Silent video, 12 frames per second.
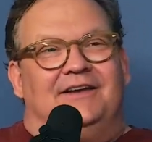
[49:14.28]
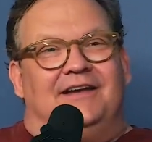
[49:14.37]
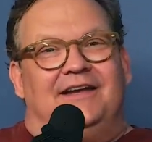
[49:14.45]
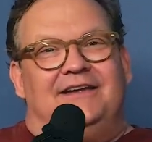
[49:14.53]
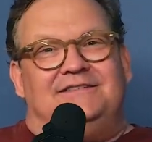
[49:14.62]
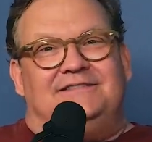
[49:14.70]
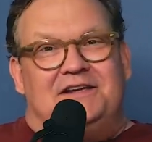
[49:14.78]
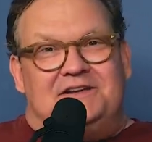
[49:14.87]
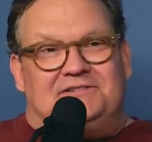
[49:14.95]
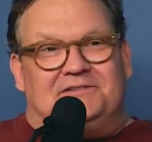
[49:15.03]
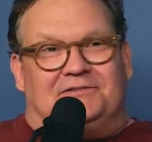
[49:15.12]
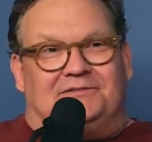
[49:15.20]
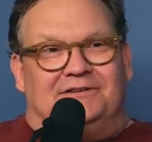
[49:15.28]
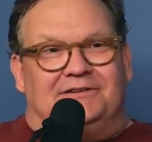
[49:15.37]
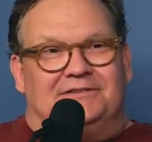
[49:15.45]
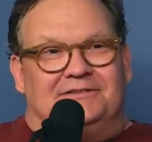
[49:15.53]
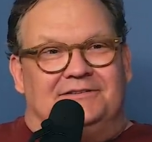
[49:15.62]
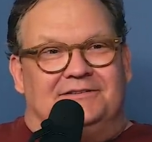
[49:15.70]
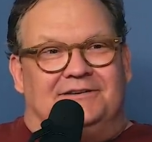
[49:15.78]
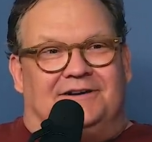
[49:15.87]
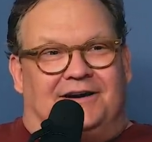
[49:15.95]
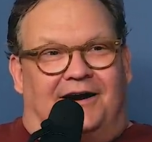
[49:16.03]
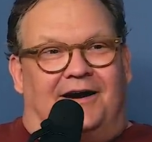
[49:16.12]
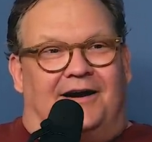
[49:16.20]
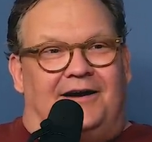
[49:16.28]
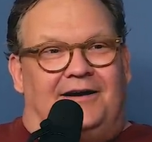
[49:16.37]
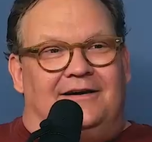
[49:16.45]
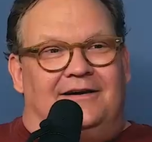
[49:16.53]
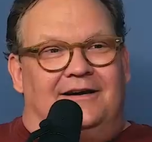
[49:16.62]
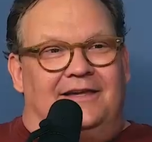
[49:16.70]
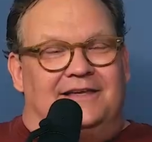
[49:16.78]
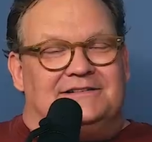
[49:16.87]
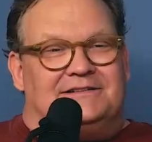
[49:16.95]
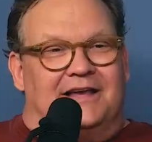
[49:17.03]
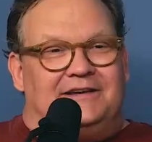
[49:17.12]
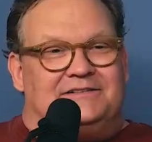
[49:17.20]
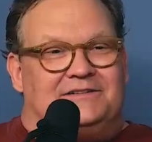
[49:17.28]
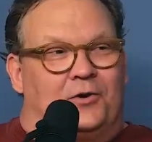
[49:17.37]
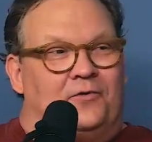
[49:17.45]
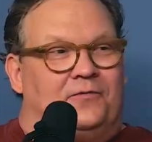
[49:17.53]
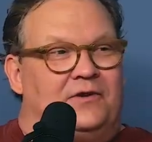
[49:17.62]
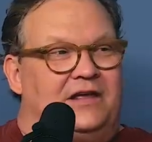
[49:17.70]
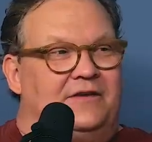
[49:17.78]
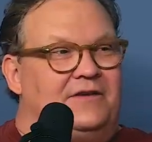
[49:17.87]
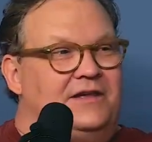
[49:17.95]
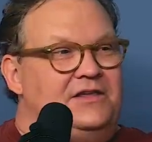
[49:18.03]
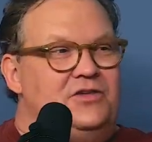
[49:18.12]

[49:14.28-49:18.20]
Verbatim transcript: a diesel car is like so forgiving.